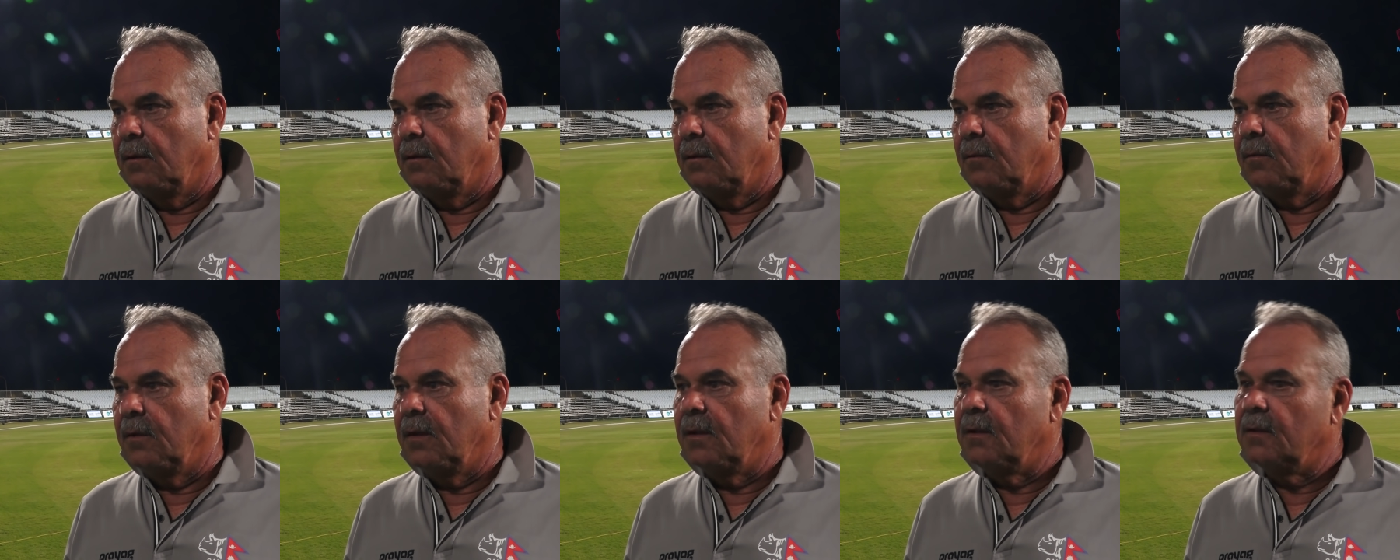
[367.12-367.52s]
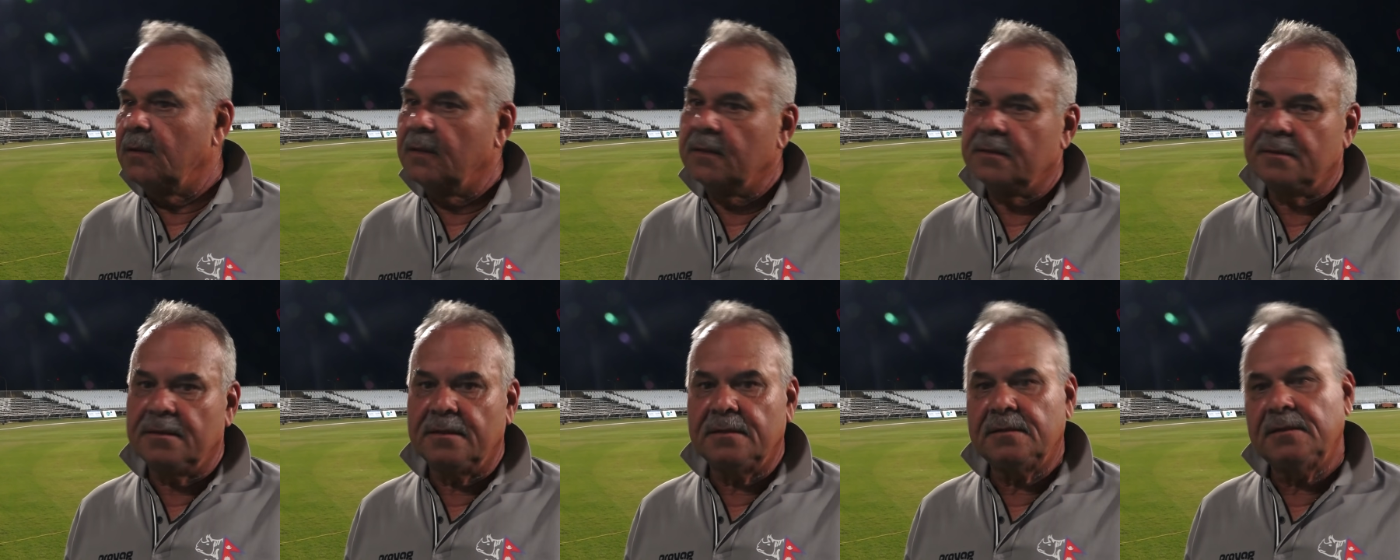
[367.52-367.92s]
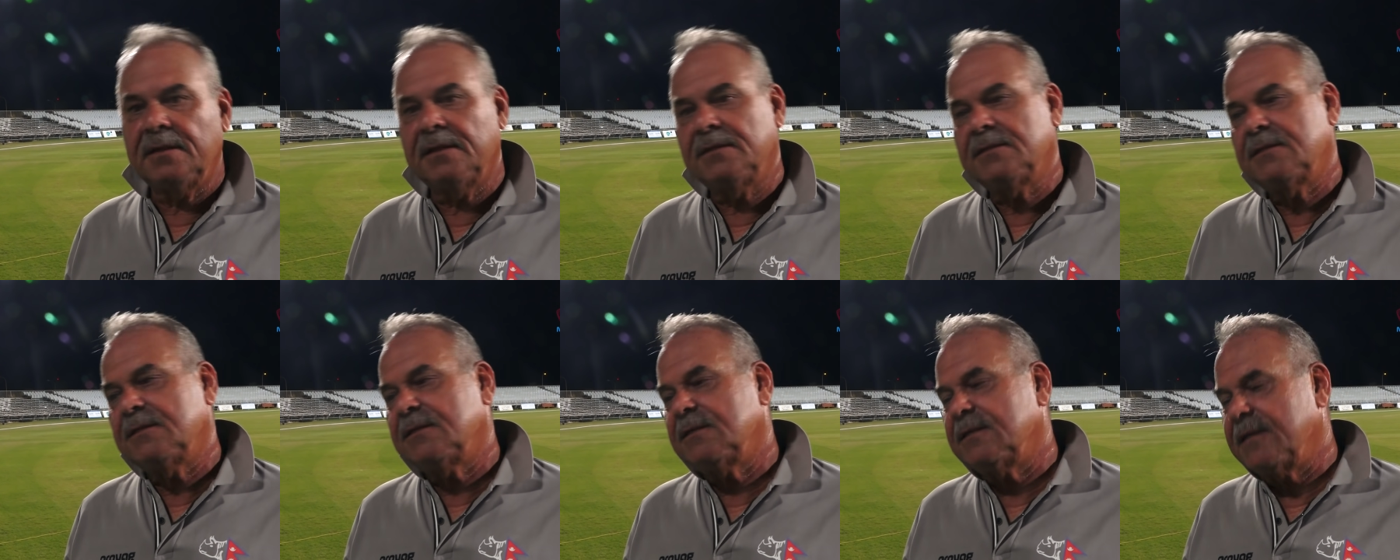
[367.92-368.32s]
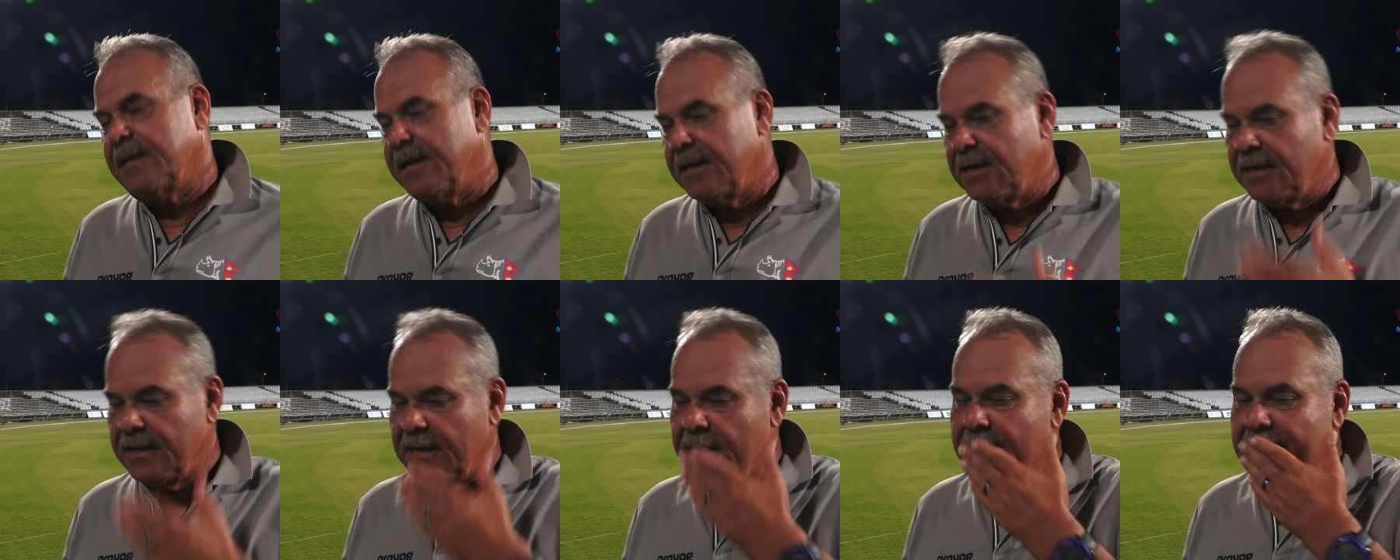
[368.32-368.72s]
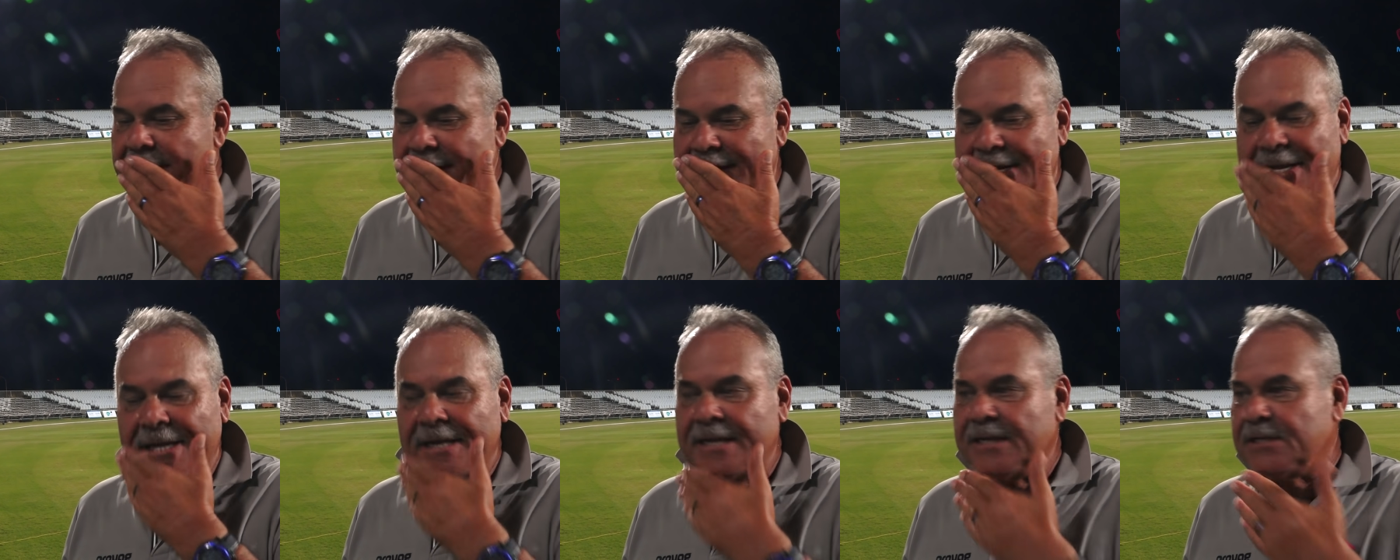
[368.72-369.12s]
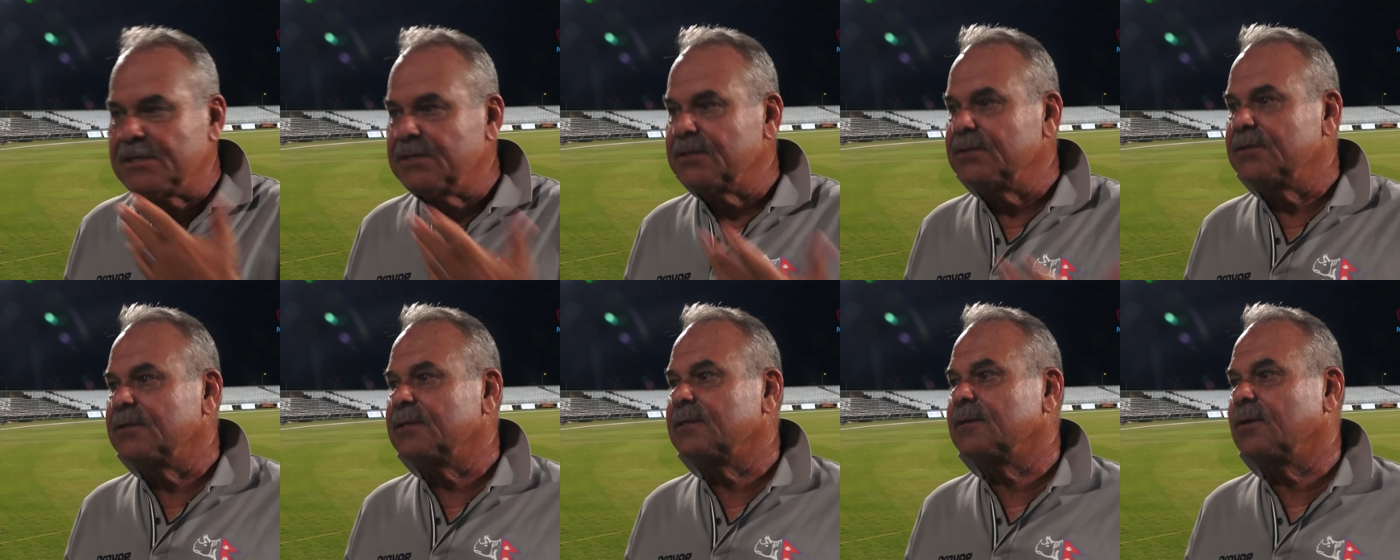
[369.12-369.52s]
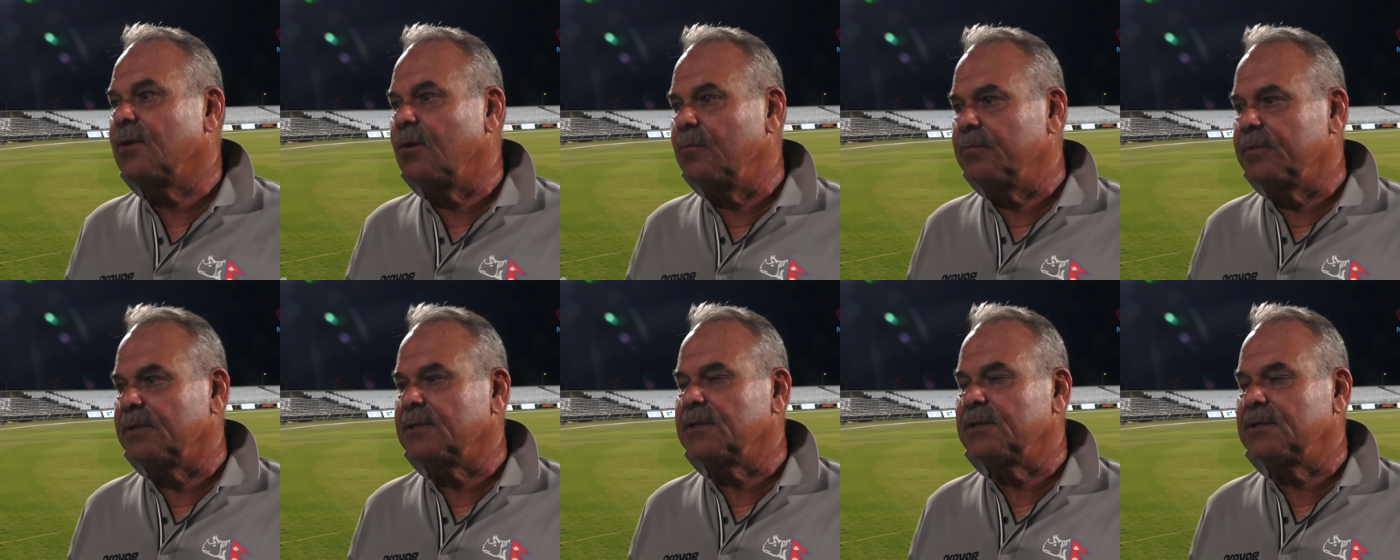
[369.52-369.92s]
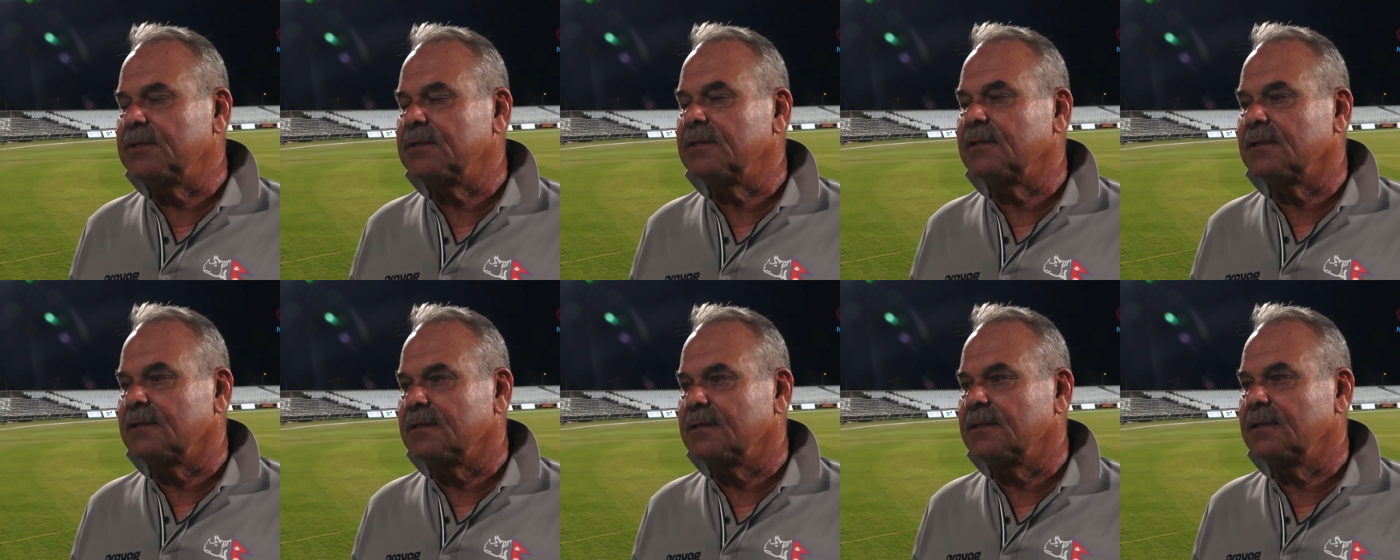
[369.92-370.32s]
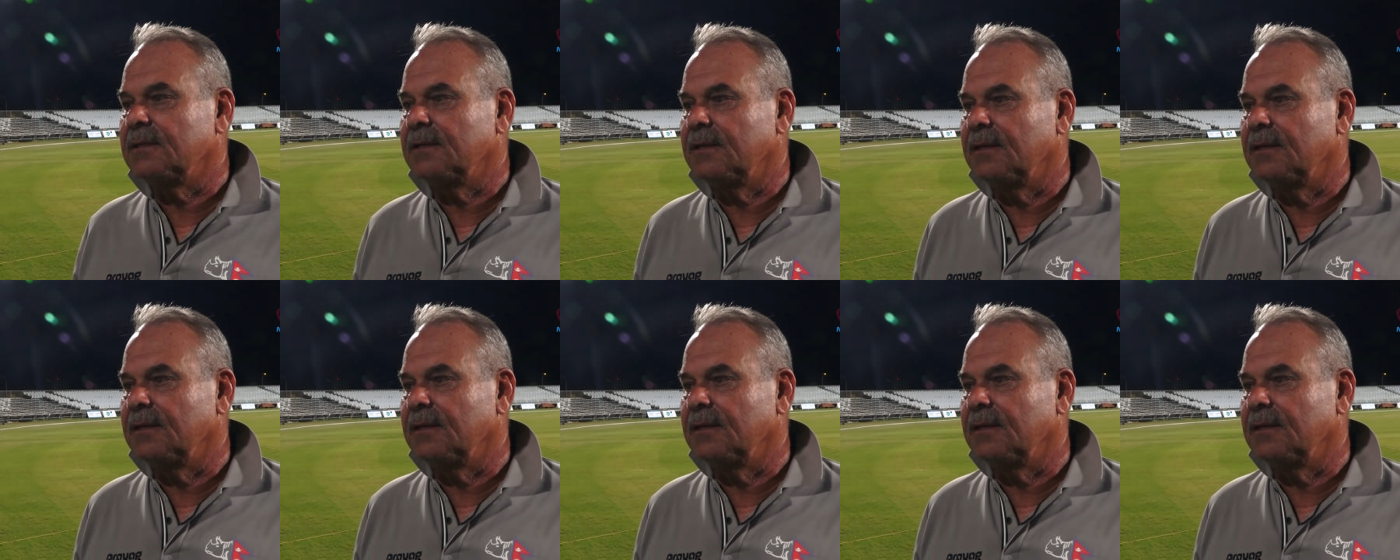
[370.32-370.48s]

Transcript: Well, it's sadly only two competitions.